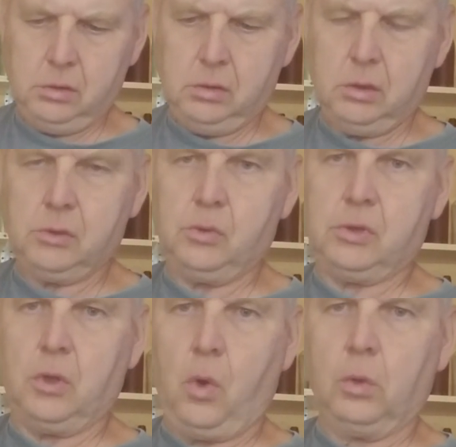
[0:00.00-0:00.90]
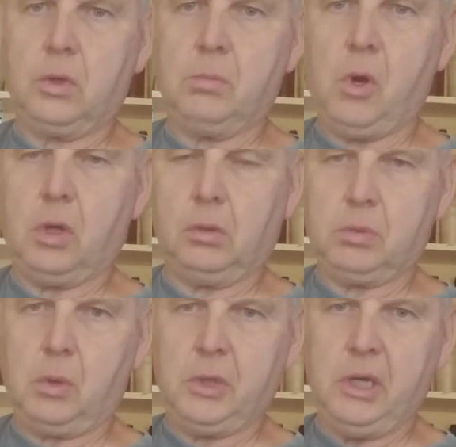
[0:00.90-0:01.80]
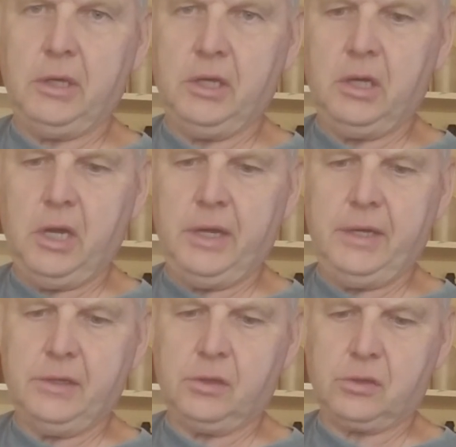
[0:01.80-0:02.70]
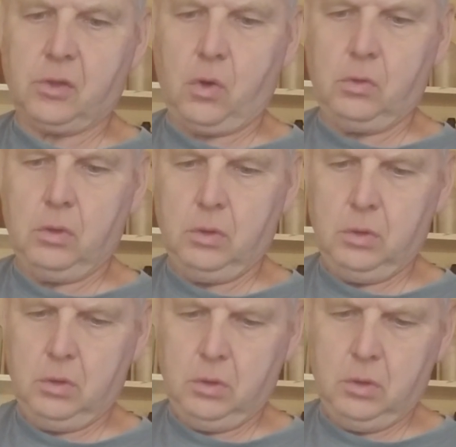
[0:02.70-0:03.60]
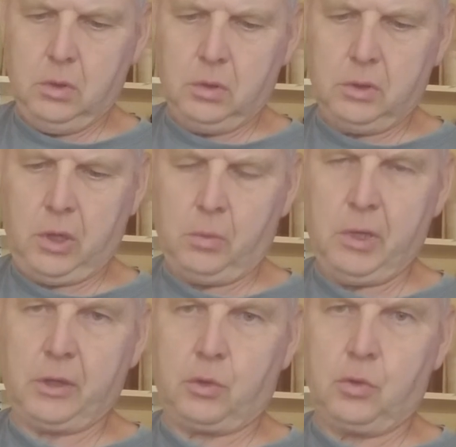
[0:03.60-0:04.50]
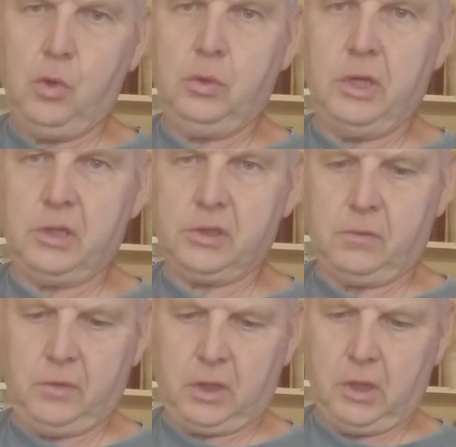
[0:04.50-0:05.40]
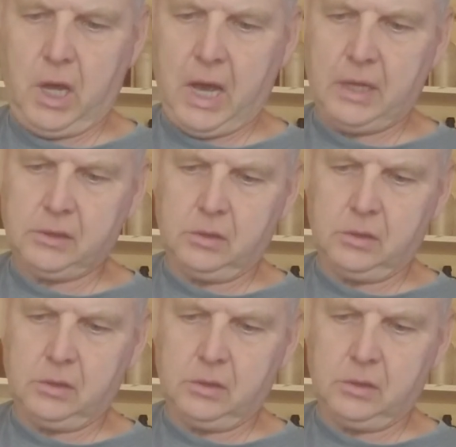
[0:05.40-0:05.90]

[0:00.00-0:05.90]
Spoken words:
This is an older bottle, probably 1880s or so. Tell by the crudeness in the glass.